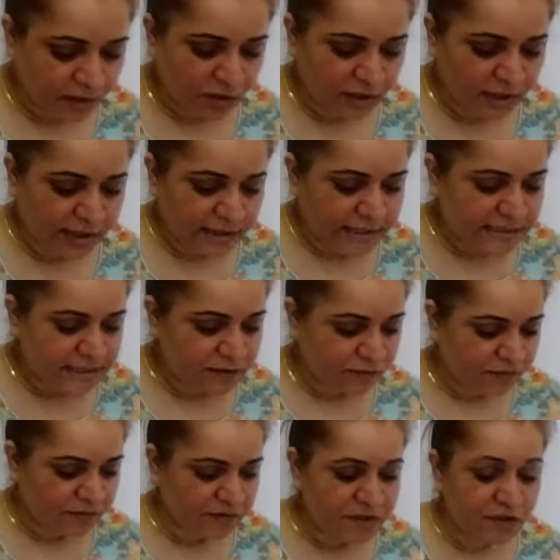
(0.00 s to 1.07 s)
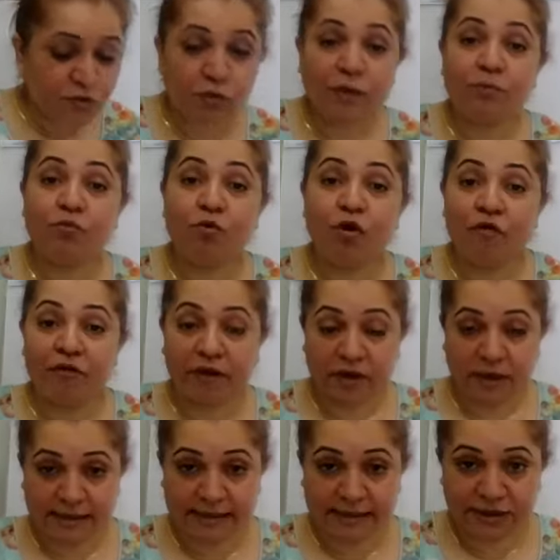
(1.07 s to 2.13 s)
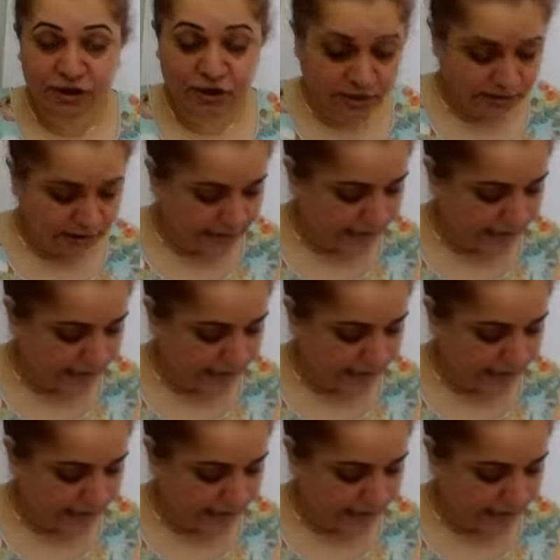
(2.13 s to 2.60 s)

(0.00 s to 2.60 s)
Okay, so we will do one more recognition,